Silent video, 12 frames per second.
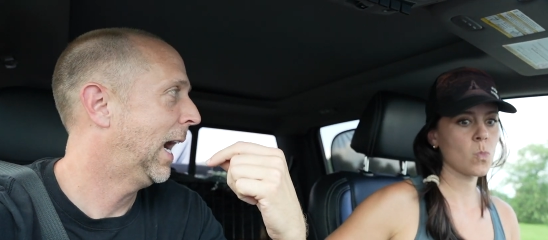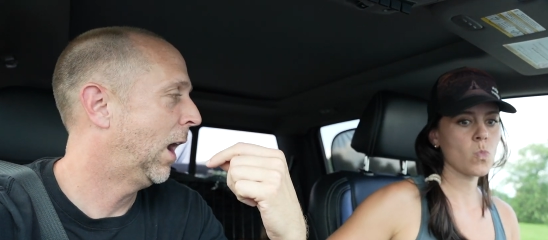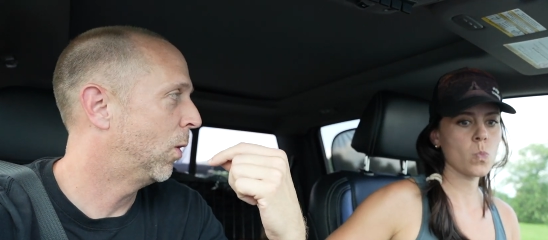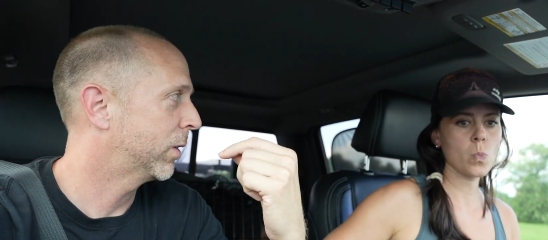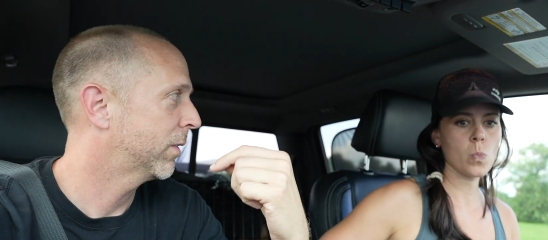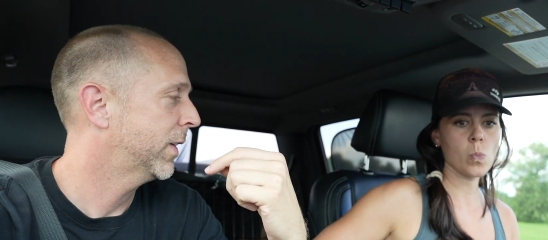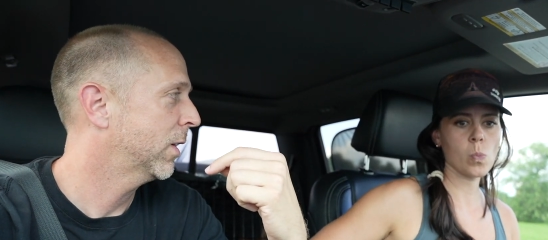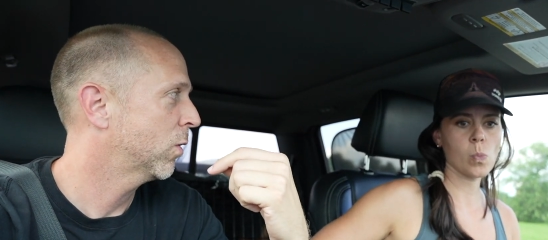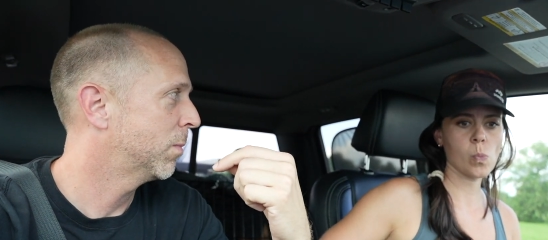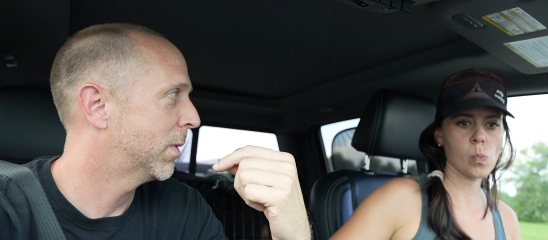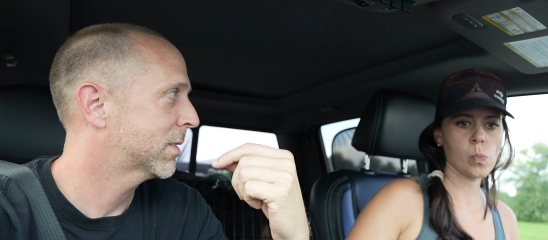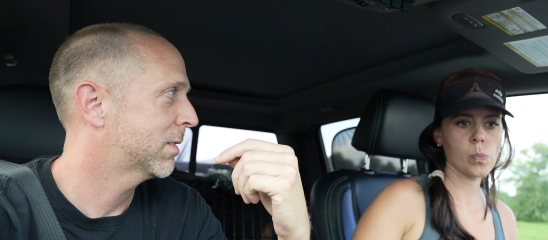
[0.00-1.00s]
Speaker 1: out of here.
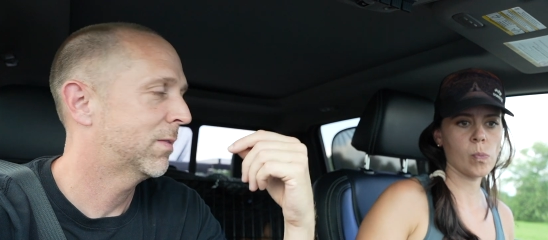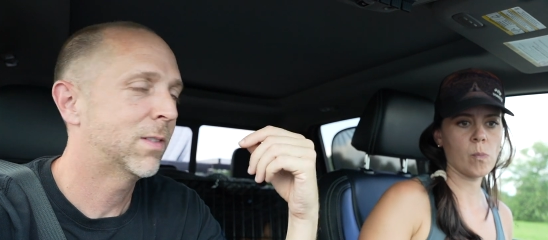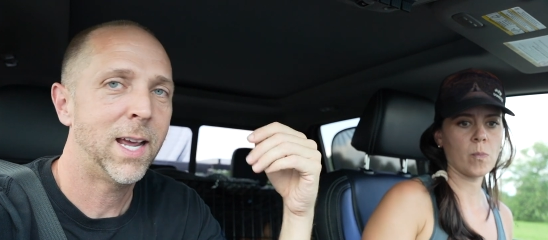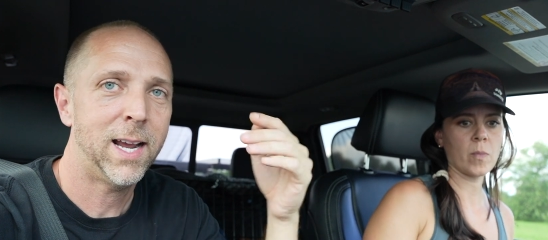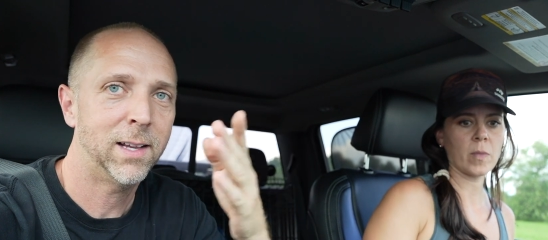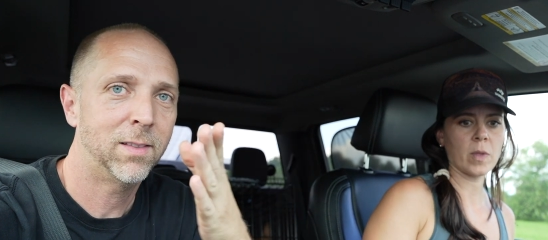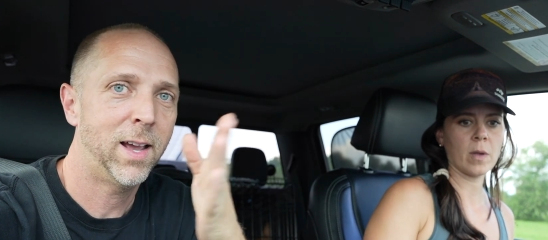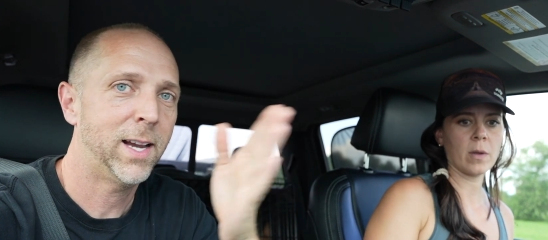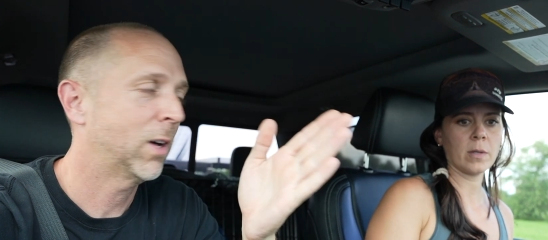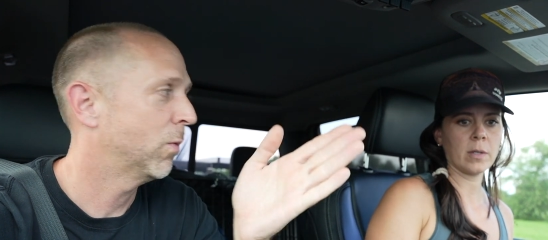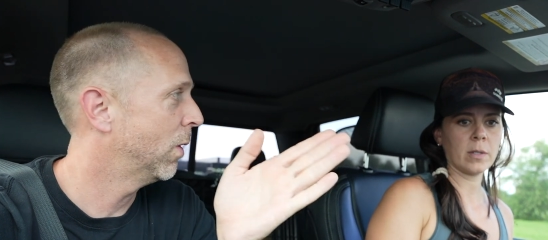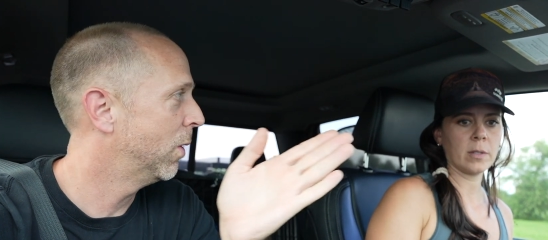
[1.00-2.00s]
We must have taken
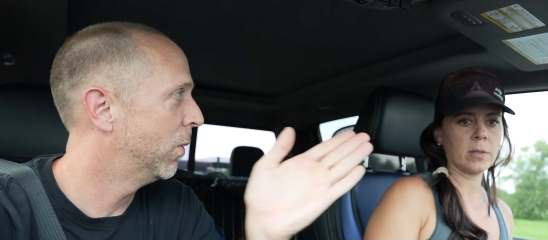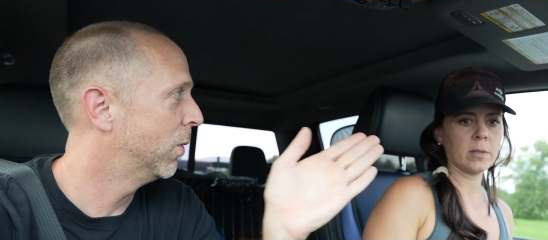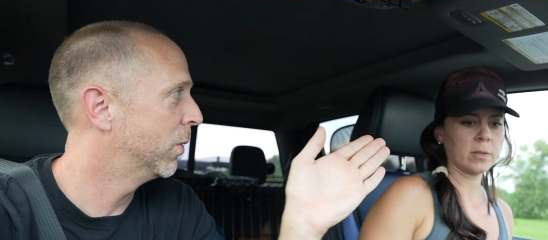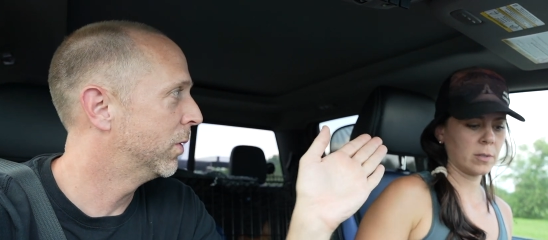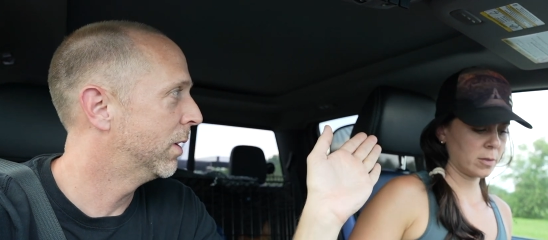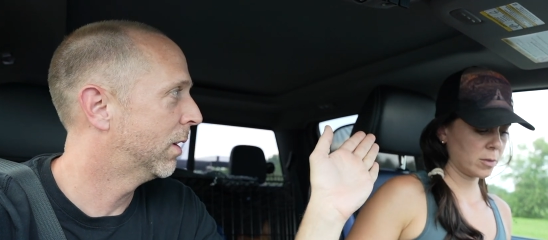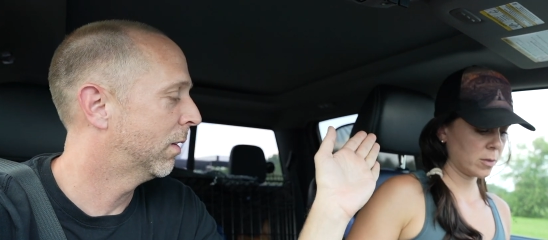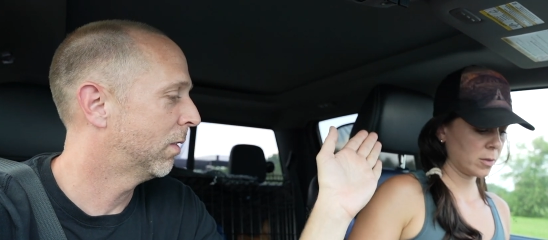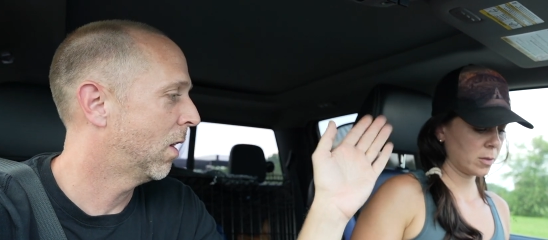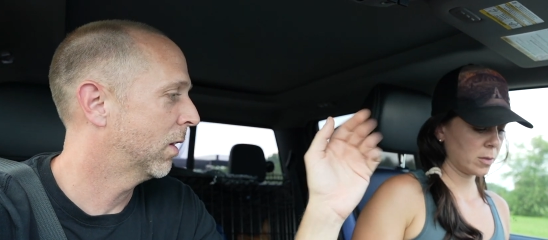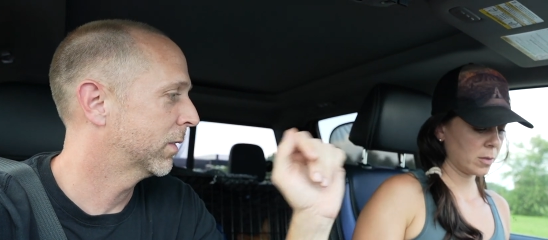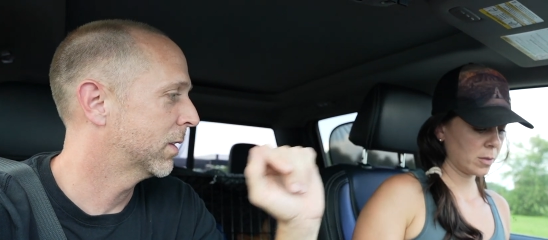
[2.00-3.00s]
like a road
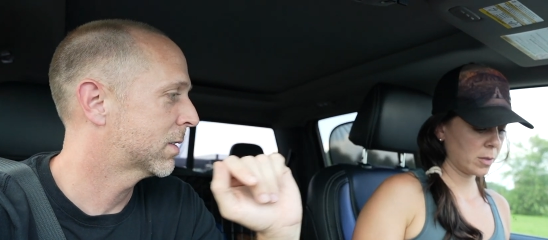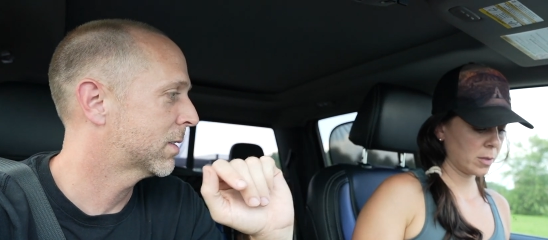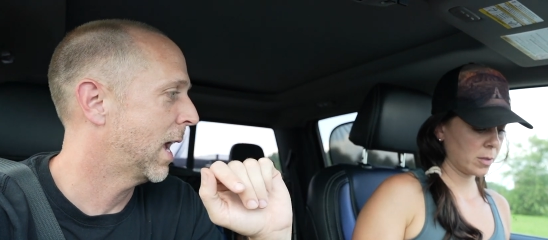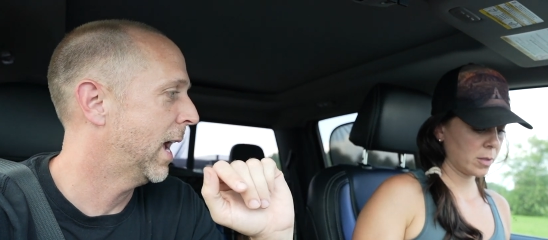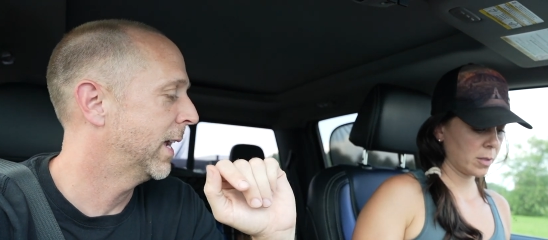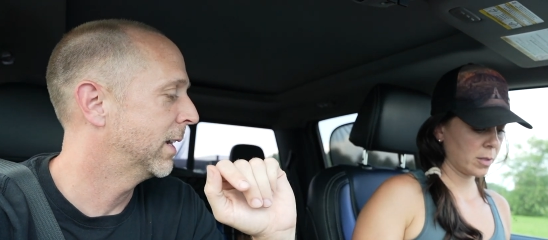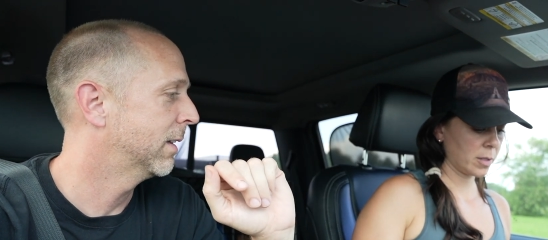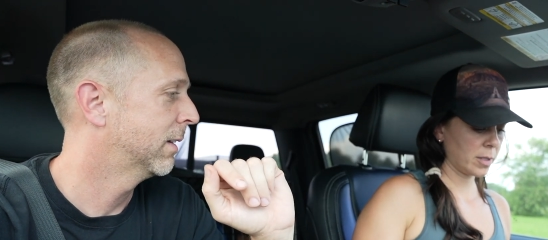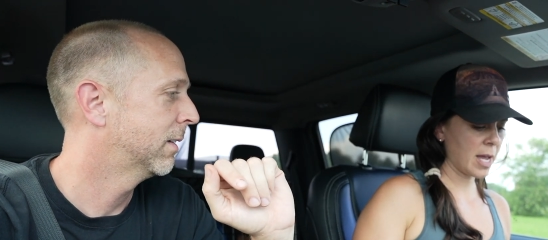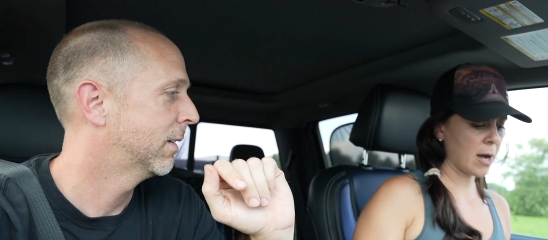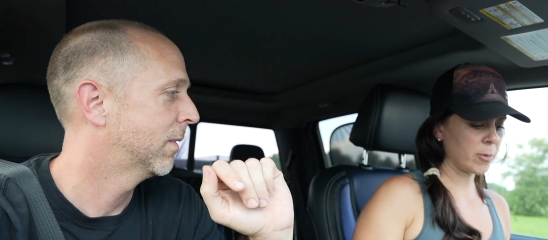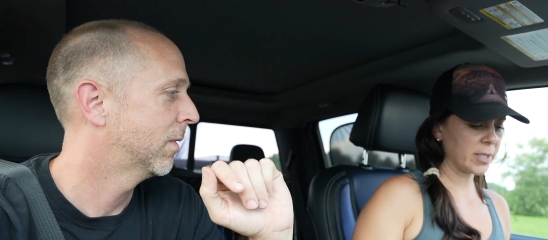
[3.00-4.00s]
along the side.
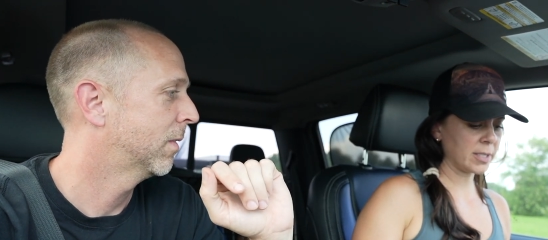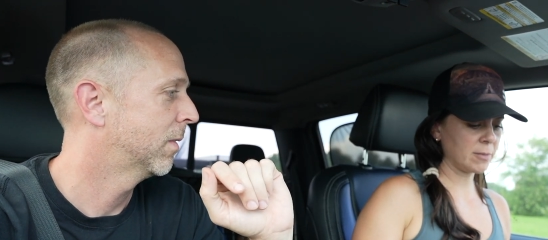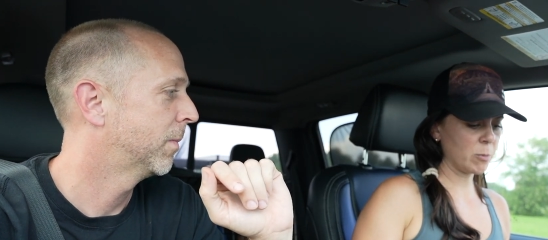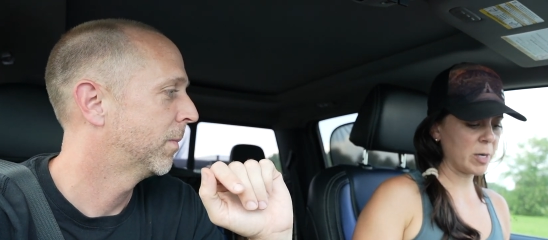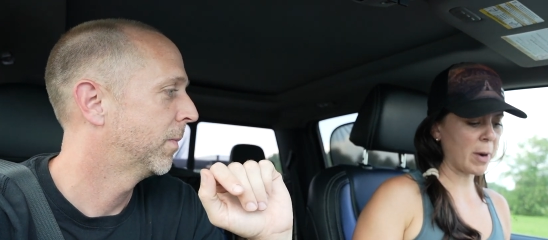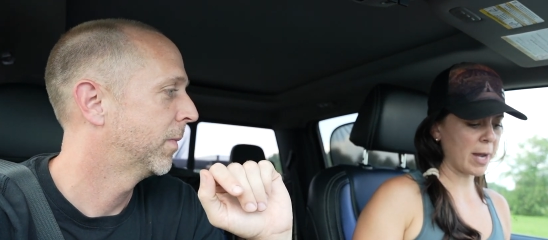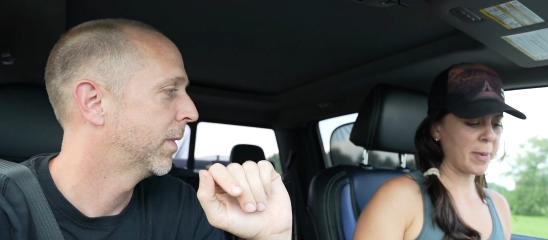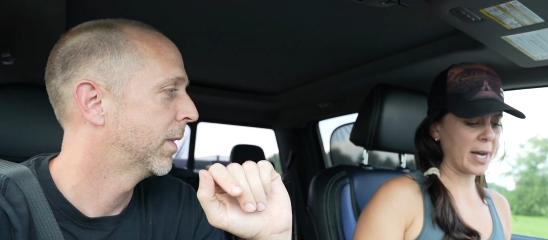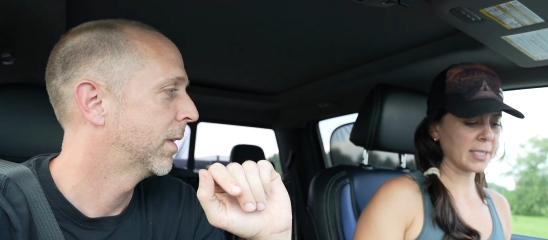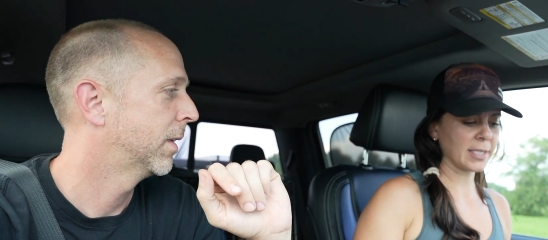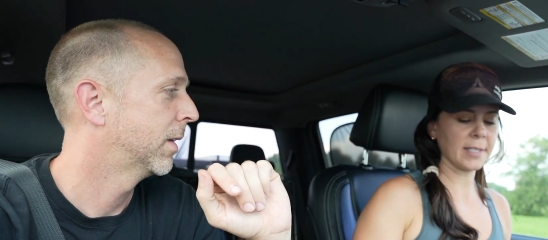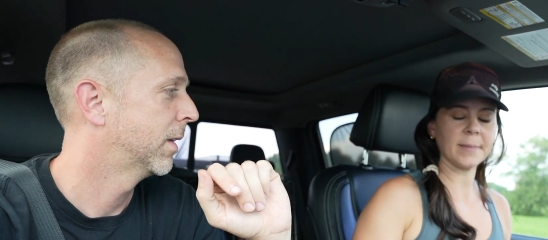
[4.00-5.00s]
Speaker 2: Yeah, we
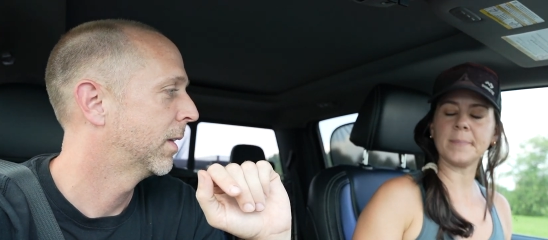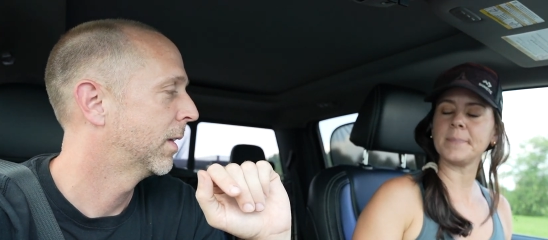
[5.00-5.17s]
bypassed it.